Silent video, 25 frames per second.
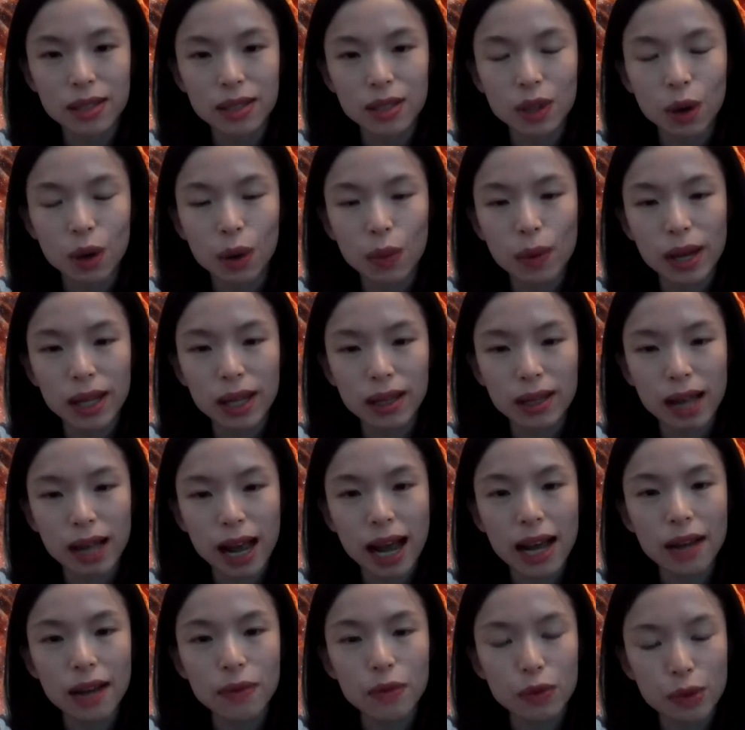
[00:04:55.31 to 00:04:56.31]
So when
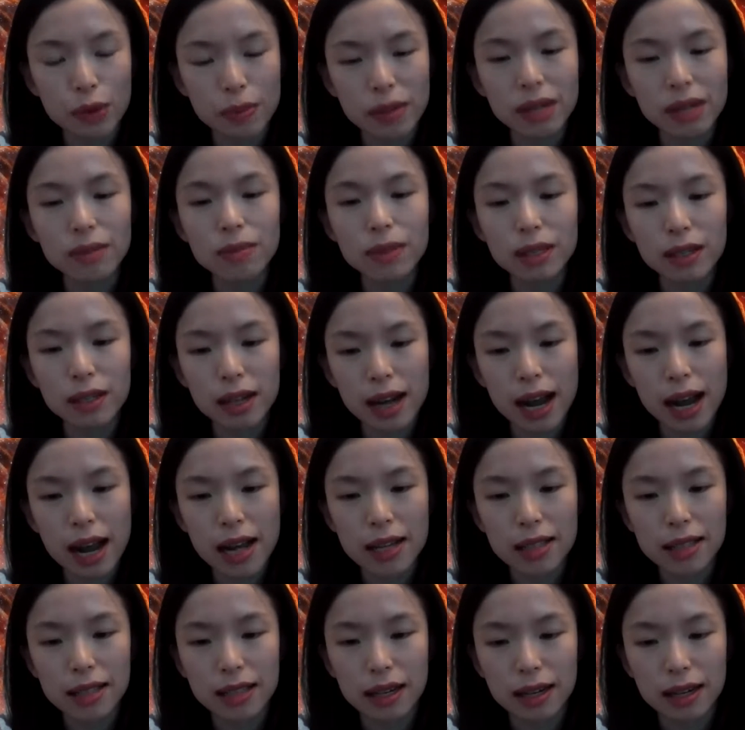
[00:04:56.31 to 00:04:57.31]
I remember as